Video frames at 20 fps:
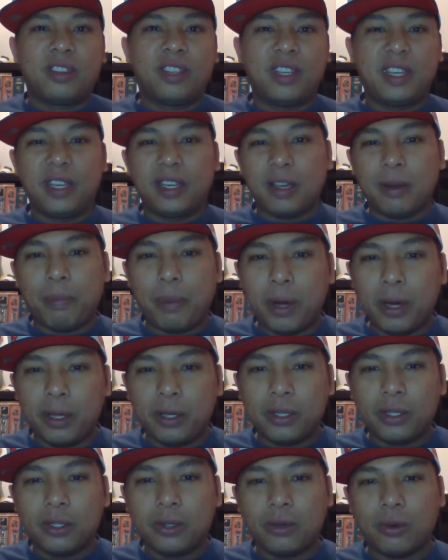kick a
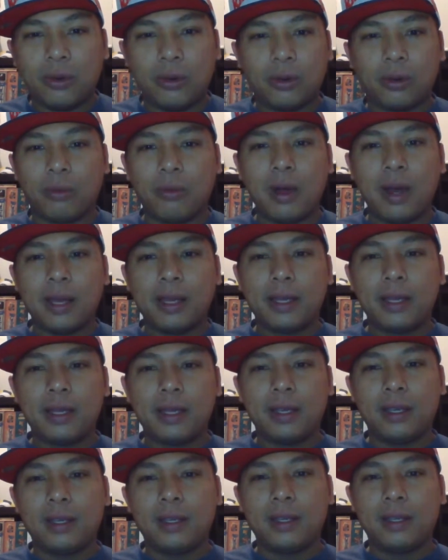punch, or why
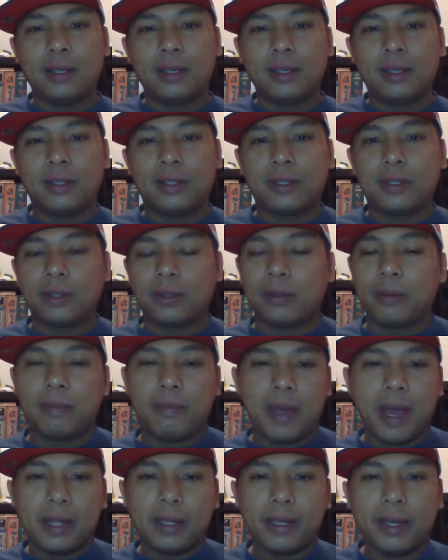is certain
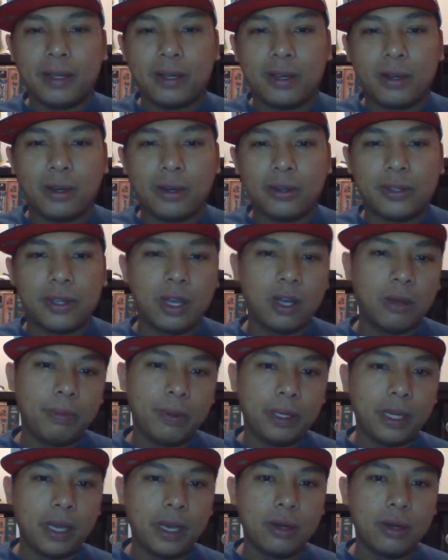bad guy cards helping